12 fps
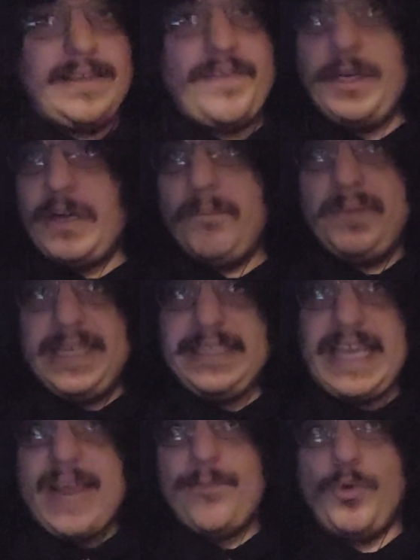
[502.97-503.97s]
very complete
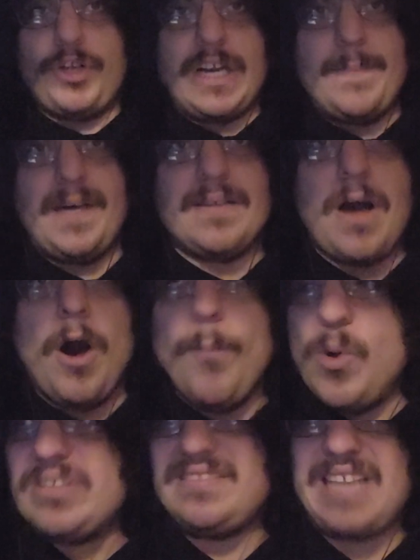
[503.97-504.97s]
game. We're talking about
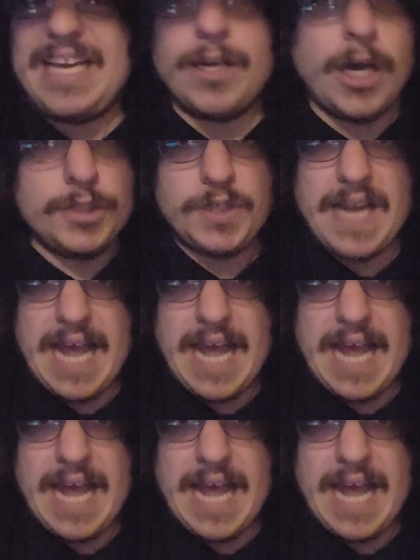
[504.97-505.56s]
almost 900